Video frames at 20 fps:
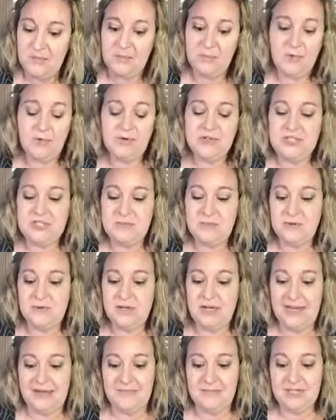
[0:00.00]
multiple
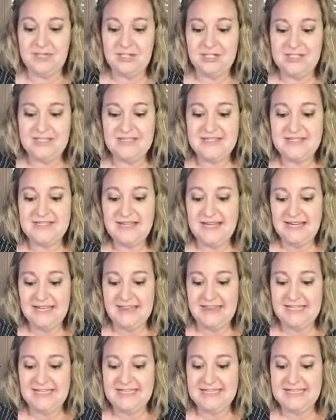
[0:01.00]
images like
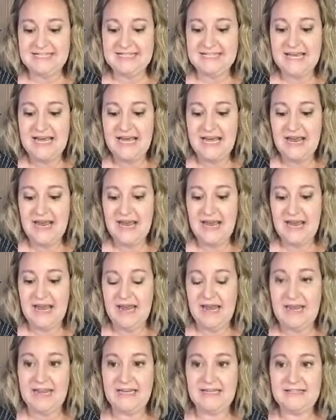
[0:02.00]
this,
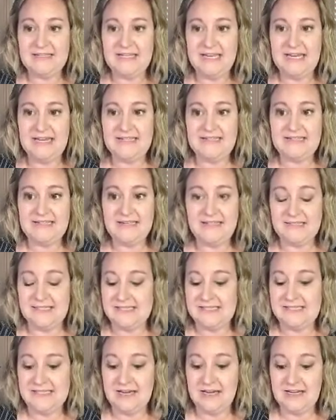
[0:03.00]
and it's
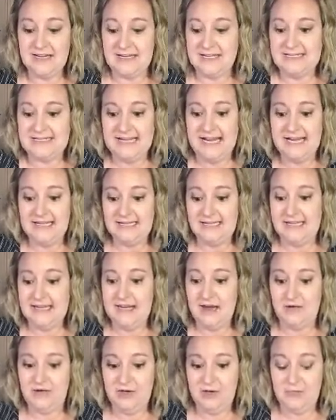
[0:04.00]
stuck exactly
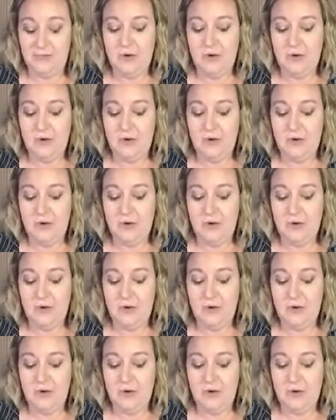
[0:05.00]
how you